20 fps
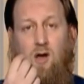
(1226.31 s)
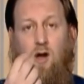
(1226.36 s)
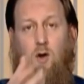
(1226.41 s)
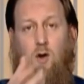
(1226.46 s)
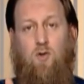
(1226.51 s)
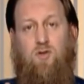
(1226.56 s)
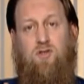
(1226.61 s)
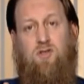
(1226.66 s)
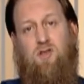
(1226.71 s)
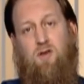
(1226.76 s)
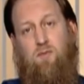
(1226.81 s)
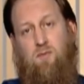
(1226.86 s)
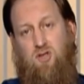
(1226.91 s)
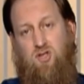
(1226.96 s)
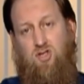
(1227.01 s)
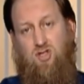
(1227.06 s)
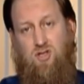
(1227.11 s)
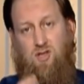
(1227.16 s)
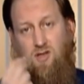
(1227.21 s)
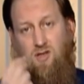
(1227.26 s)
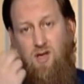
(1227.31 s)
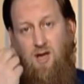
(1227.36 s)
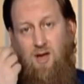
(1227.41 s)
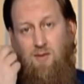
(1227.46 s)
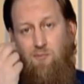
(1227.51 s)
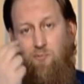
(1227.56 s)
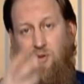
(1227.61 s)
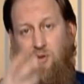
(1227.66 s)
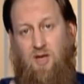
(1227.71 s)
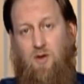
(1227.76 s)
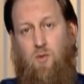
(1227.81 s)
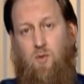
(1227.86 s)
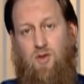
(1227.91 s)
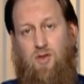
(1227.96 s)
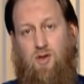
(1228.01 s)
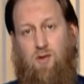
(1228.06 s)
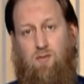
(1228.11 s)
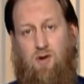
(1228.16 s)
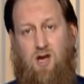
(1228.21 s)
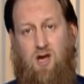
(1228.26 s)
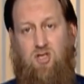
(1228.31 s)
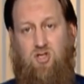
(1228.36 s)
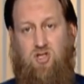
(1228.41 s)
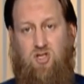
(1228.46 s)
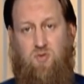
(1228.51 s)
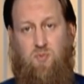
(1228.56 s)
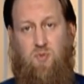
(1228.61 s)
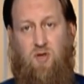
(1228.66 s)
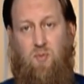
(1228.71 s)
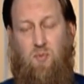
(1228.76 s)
go to the masjid and be with the righteous